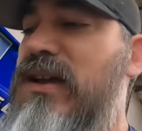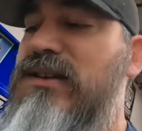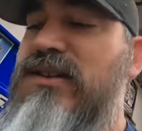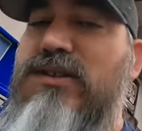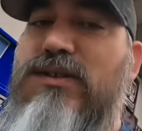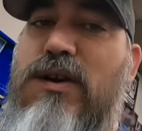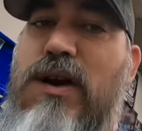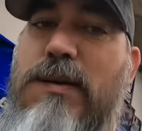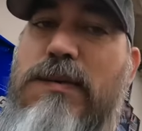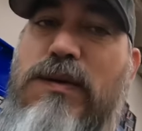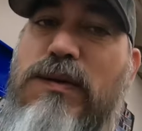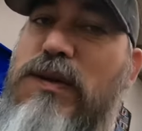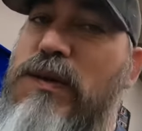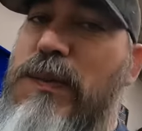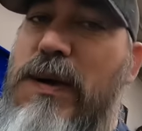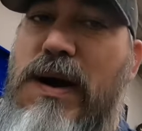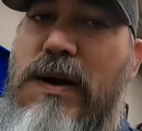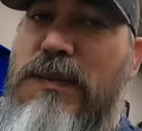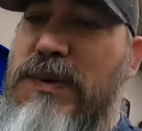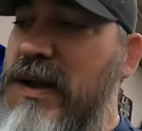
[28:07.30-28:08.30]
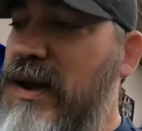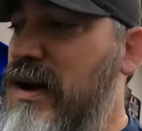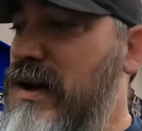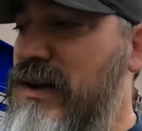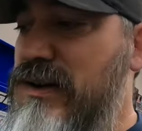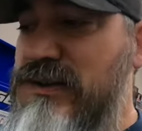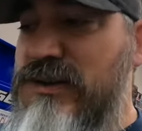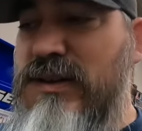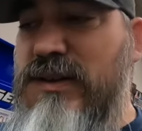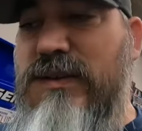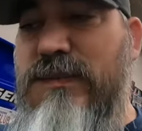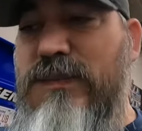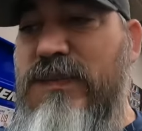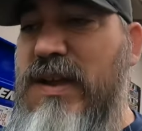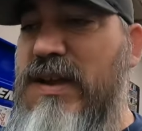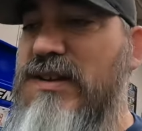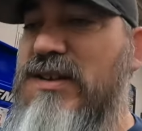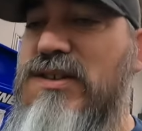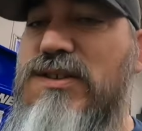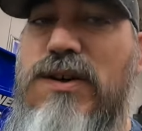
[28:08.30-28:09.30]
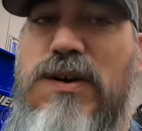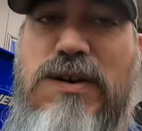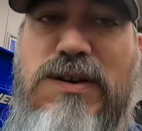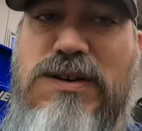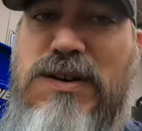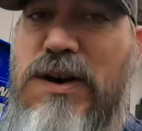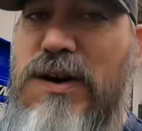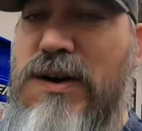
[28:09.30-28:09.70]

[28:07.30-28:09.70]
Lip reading: and just grabbed it with a pair of pliers and just started